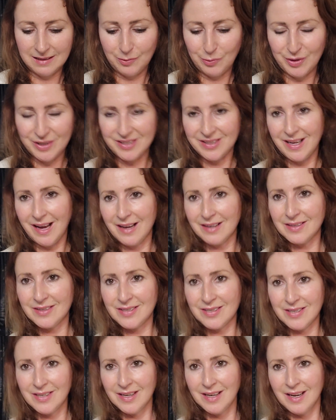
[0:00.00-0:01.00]
was
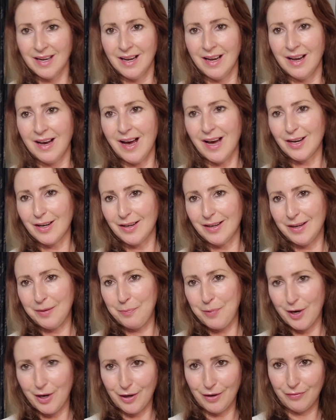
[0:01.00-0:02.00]
that ugly
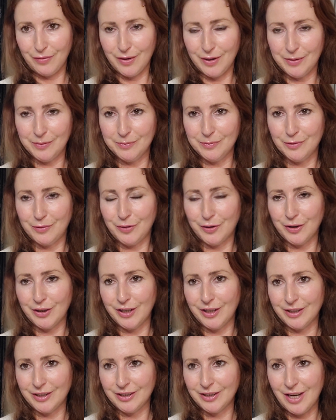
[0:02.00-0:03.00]
perfume for
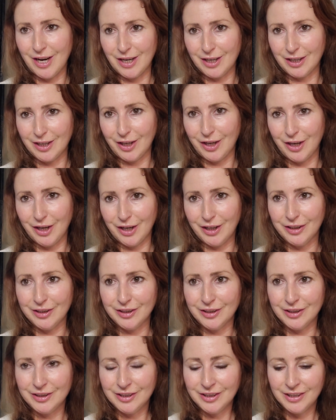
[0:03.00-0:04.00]
an ugly
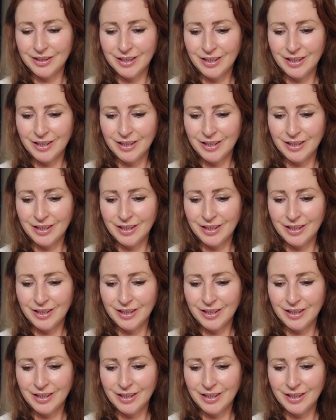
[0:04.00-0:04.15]
girl,